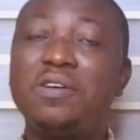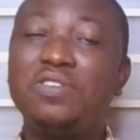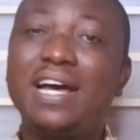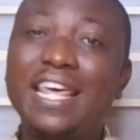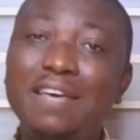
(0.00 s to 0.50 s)

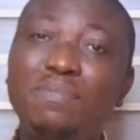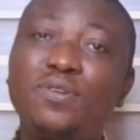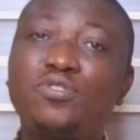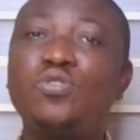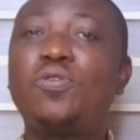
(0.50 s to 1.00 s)
You're
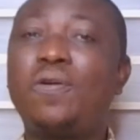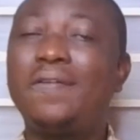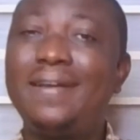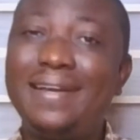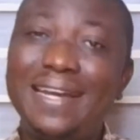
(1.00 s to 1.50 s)
able to
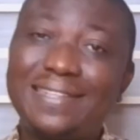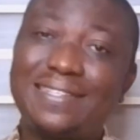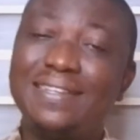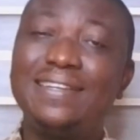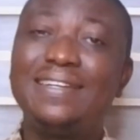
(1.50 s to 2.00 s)
connect